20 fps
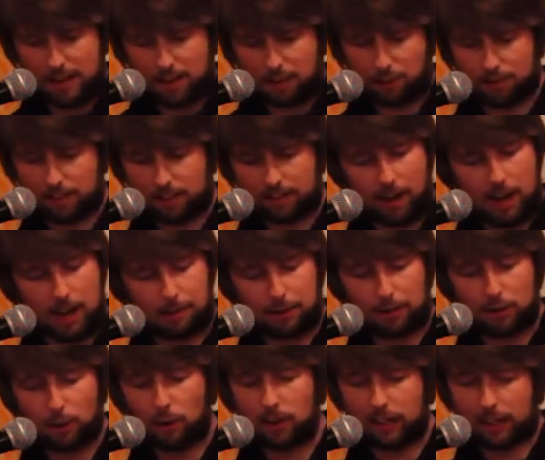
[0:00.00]
There was the time
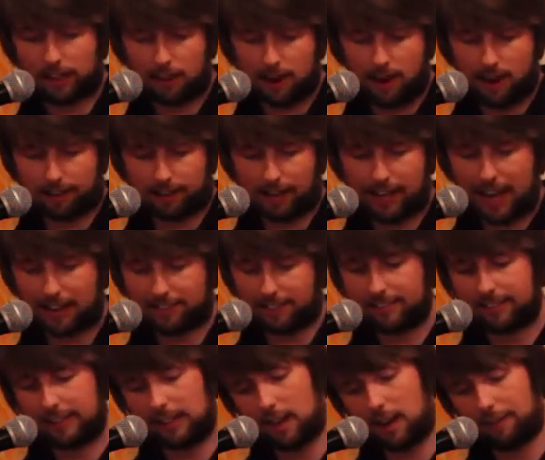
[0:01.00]
the toilet clogged and I had to
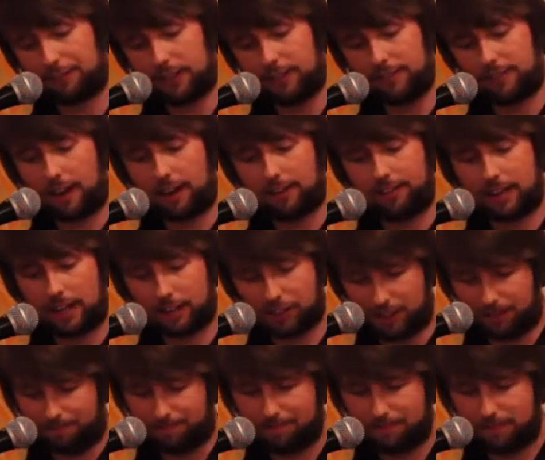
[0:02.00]
seal off the entire
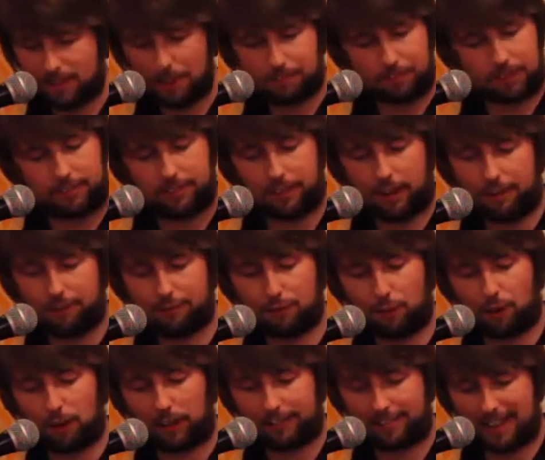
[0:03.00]
section. That was exciting
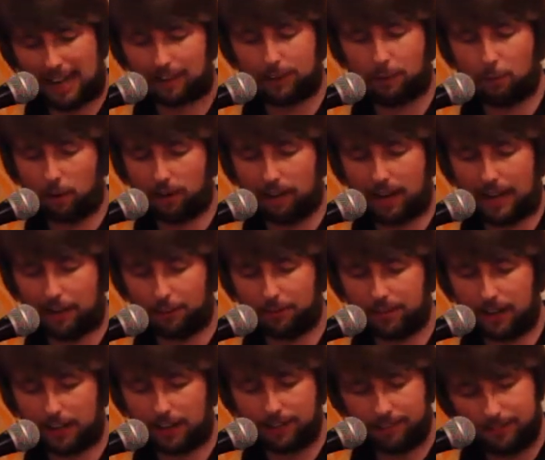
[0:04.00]
for exactly 1
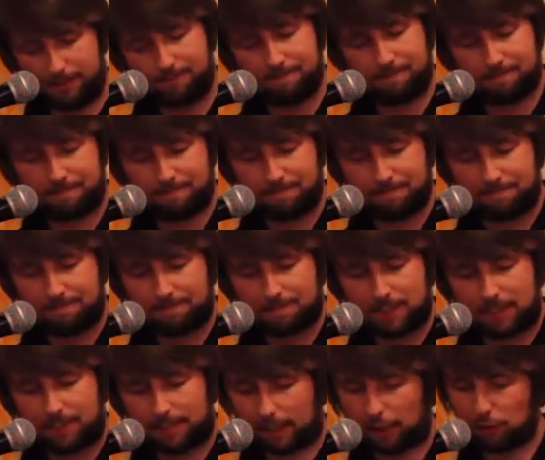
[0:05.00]
nanosecond.
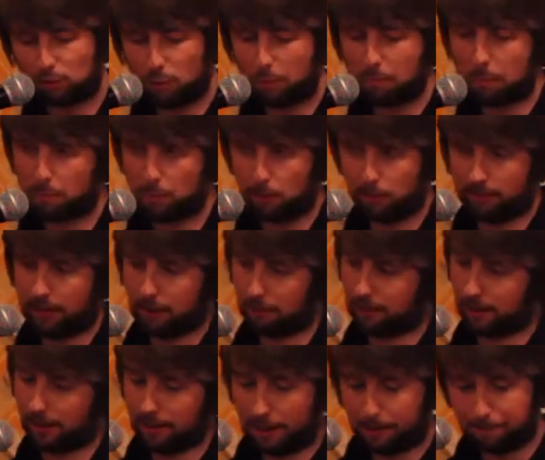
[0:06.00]
It's like a swimming pool down
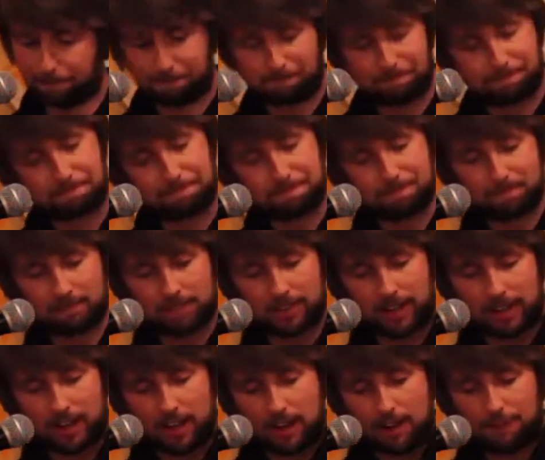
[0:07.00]
there now.
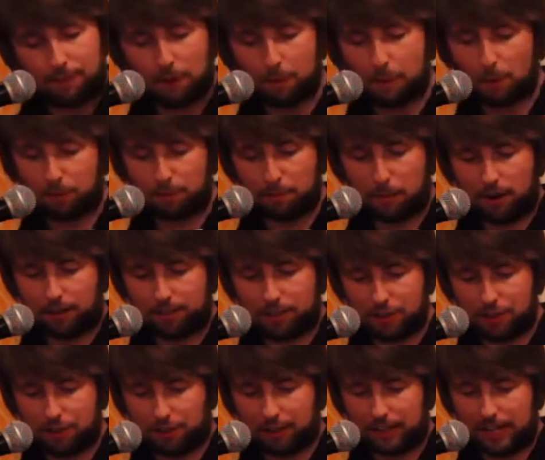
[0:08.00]
For the most part,
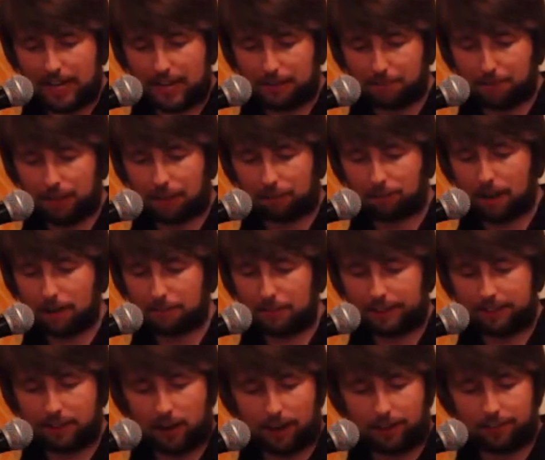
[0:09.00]
the journey had been
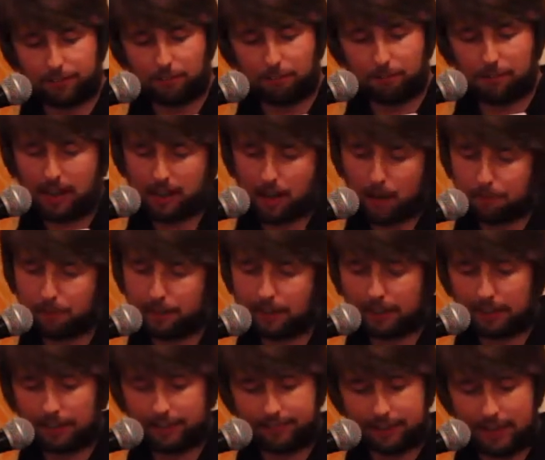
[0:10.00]
incredibly tiresome and not
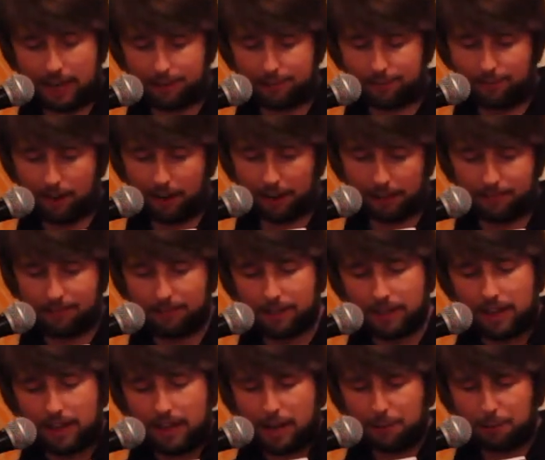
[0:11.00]
particularly satisfying.
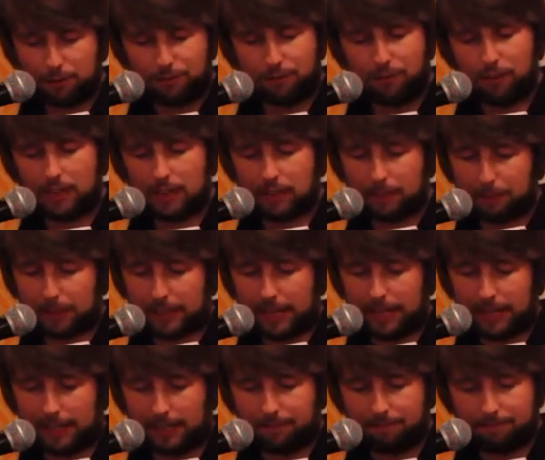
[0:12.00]
It was fun at the
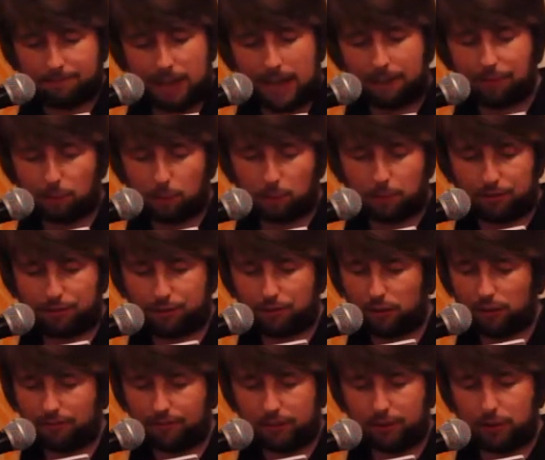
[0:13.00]
beginning. Everyone was
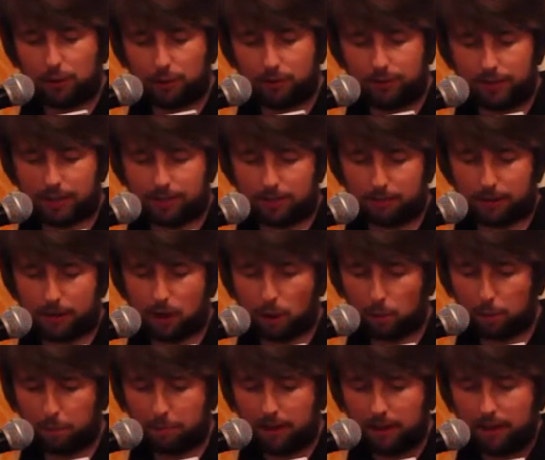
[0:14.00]
full of enthusiasm and
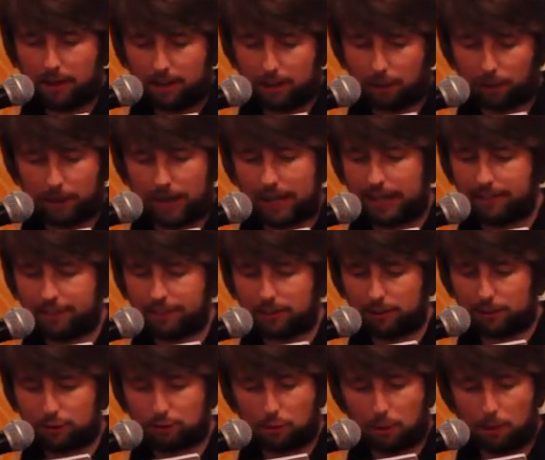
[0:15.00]
hope. There were
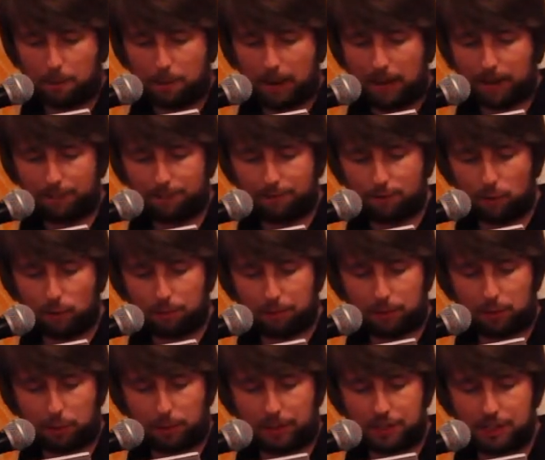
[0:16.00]
insults thrown back and forth
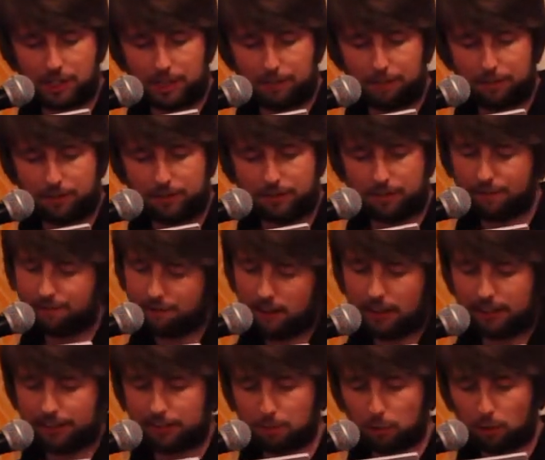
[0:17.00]
between ships, the
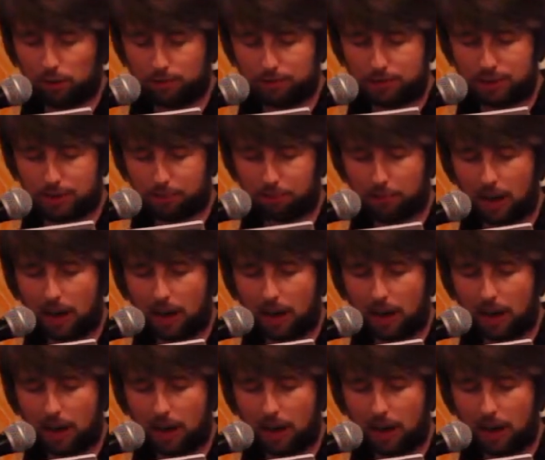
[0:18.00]
friendly sportsmanship